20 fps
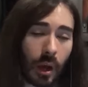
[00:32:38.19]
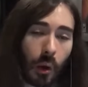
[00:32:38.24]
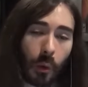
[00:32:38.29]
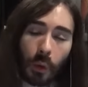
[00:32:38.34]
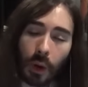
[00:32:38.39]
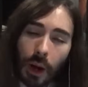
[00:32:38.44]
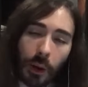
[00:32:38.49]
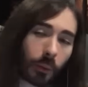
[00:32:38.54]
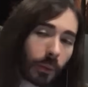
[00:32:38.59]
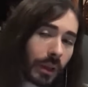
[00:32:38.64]

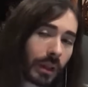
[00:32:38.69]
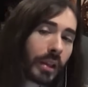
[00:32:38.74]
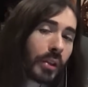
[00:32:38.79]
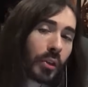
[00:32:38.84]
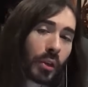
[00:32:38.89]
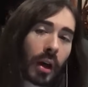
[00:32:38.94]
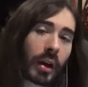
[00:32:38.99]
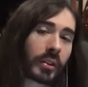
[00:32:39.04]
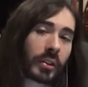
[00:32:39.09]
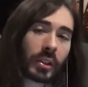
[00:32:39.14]
What I really
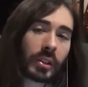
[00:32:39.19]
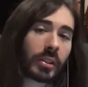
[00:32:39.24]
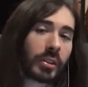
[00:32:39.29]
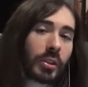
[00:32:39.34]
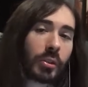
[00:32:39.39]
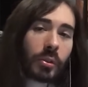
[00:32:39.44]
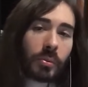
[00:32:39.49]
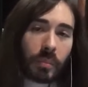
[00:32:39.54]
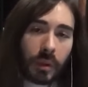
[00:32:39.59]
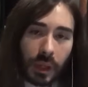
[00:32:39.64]
thought Season
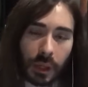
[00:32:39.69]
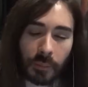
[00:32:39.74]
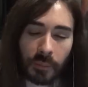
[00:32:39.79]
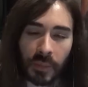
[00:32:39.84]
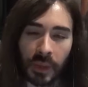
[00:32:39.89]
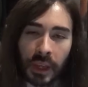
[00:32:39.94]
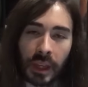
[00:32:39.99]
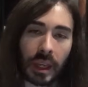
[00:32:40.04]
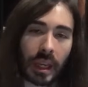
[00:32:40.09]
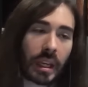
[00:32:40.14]
2 would be
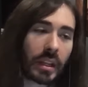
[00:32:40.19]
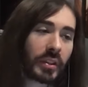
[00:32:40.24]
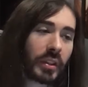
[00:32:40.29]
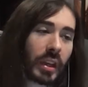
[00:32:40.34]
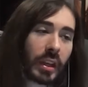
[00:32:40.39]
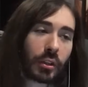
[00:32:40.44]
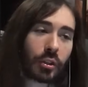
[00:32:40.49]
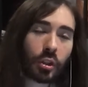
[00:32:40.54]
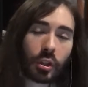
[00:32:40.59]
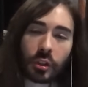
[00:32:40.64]
is
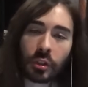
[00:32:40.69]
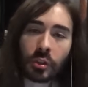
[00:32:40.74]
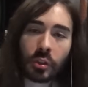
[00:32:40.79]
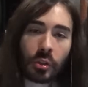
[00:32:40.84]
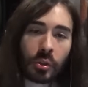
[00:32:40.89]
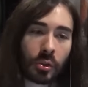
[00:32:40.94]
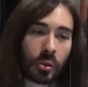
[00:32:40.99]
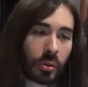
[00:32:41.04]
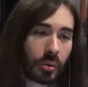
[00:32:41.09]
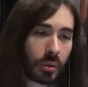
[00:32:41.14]
they just
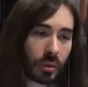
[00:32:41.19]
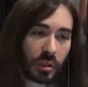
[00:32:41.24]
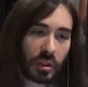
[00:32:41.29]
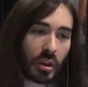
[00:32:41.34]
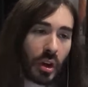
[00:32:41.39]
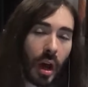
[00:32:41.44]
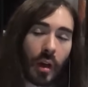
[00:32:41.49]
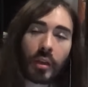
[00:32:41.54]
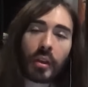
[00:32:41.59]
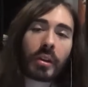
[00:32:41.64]
do
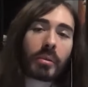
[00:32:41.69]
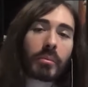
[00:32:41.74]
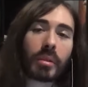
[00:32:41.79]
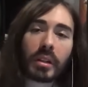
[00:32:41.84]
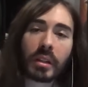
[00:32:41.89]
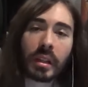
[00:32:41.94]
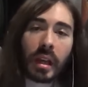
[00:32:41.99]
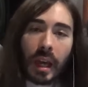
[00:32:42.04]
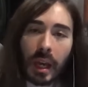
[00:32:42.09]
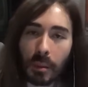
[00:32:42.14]
nothing
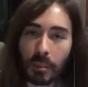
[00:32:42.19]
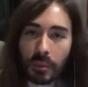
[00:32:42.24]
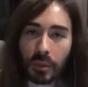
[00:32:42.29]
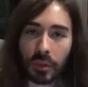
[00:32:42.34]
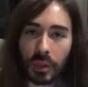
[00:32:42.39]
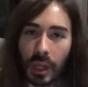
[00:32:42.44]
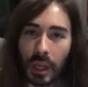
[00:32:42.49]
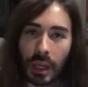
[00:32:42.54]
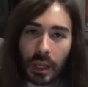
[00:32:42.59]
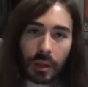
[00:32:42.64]
but games.